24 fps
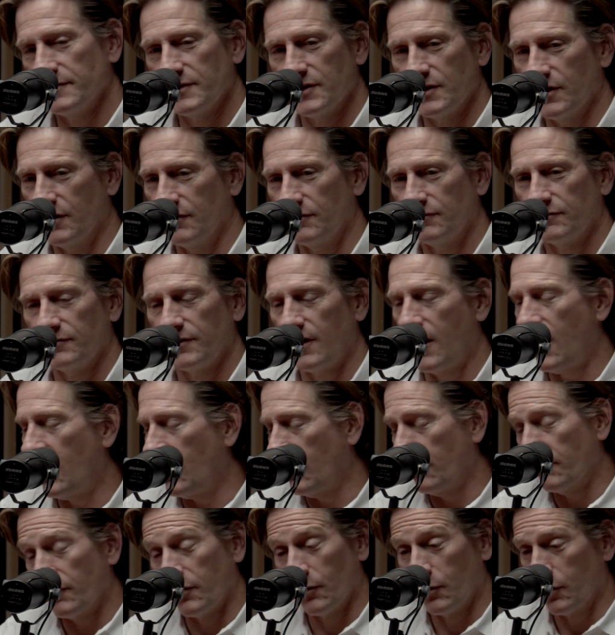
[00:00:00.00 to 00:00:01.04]
you know, all
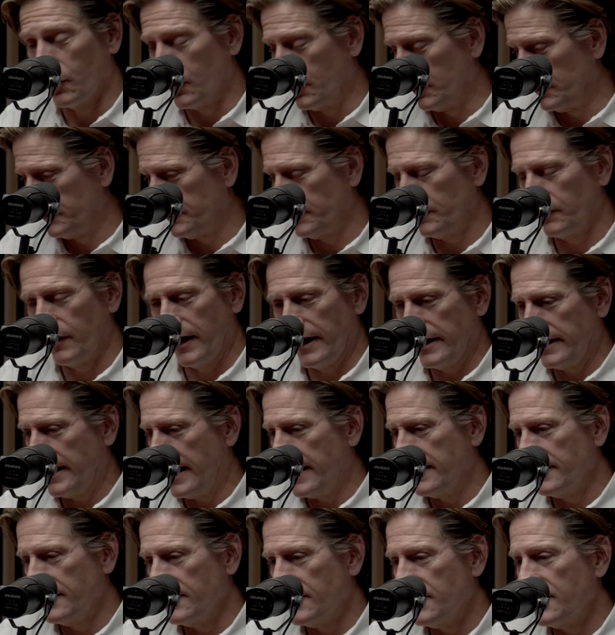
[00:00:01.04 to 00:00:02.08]
over the world, right,
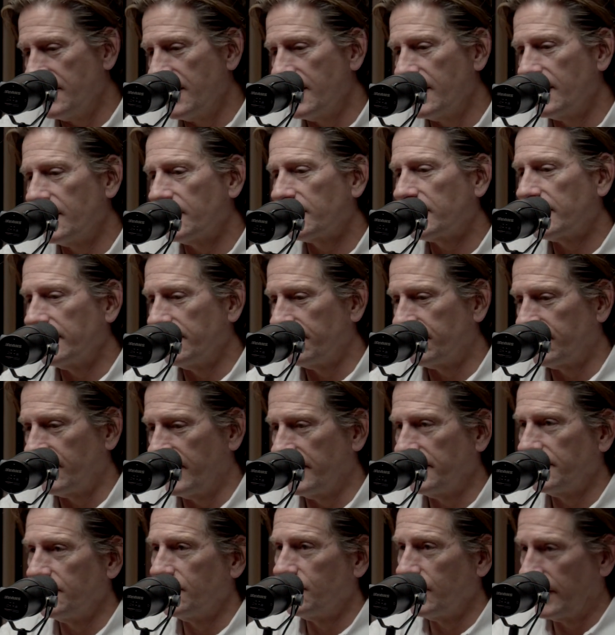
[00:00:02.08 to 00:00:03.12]
and they're
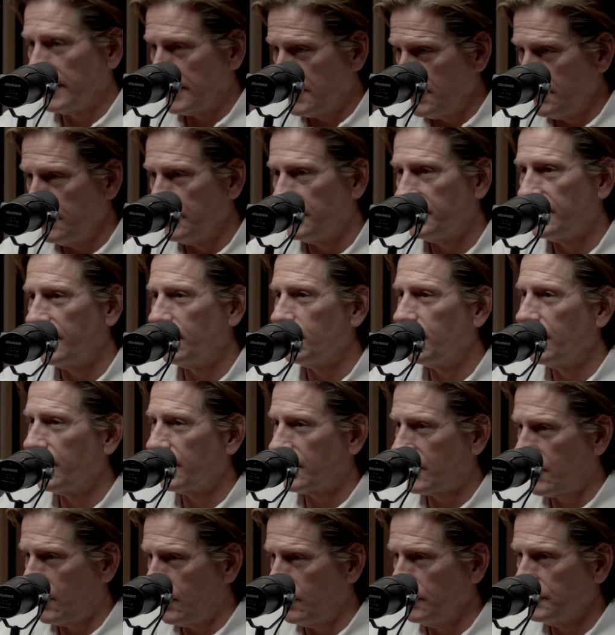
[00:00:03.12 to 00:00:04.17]
confronted, like you had said, with a
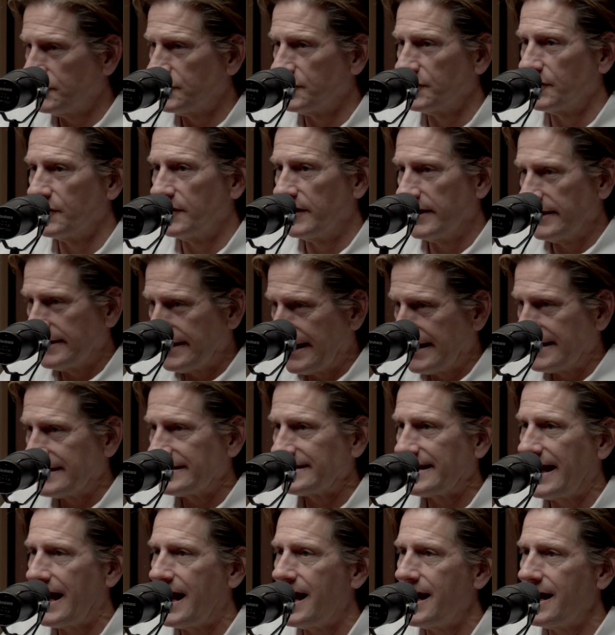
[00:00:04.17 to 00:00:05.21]
culture, and it takes
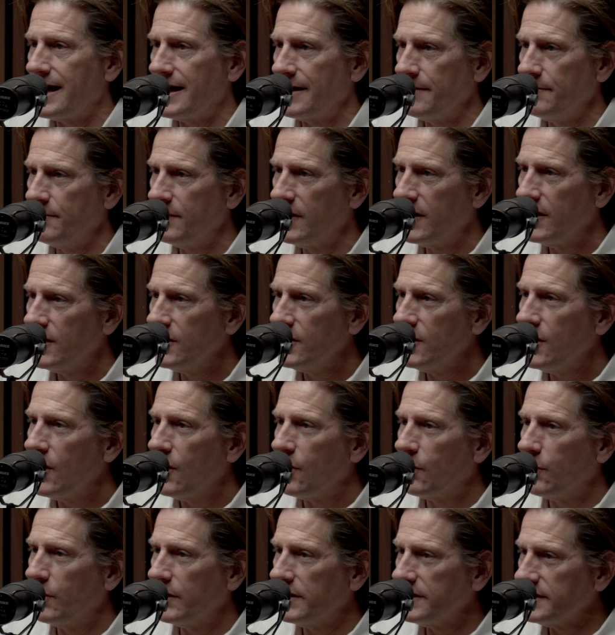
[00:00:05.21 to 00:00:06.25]
time.
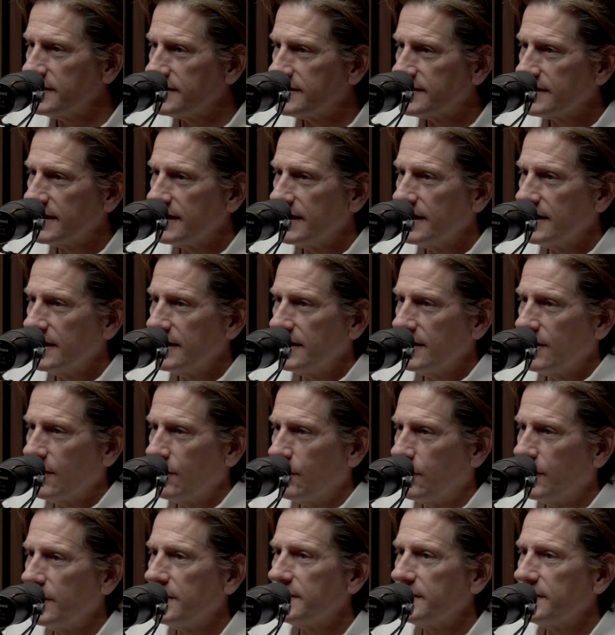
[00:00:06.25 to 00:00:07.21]
Yeah. What is what